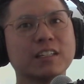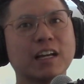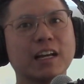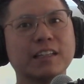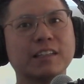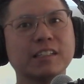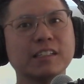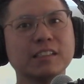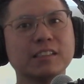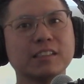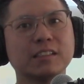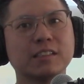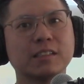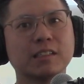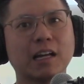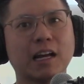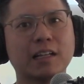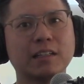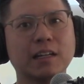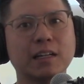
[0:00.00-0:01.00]
I
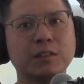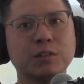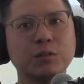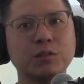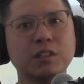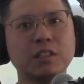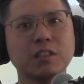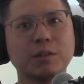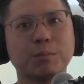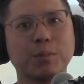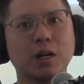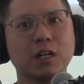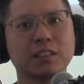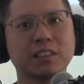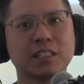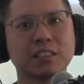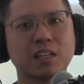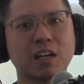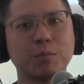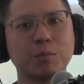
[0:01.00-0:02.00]
do think the
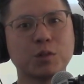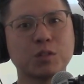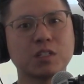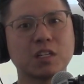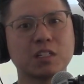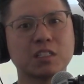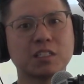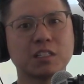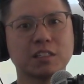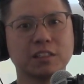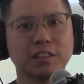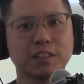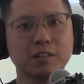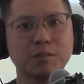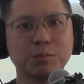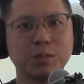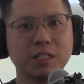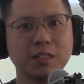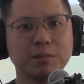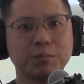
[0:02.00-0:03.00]
podcast humbles us a little
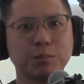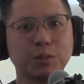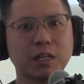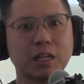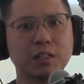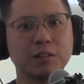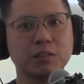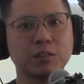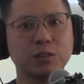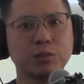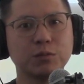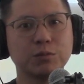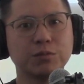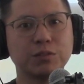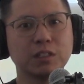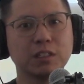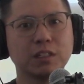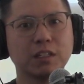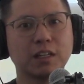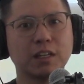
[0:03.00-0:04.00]
bit, but I do
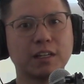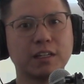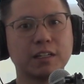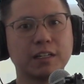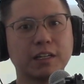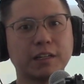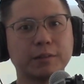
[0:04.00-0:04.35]
feel like,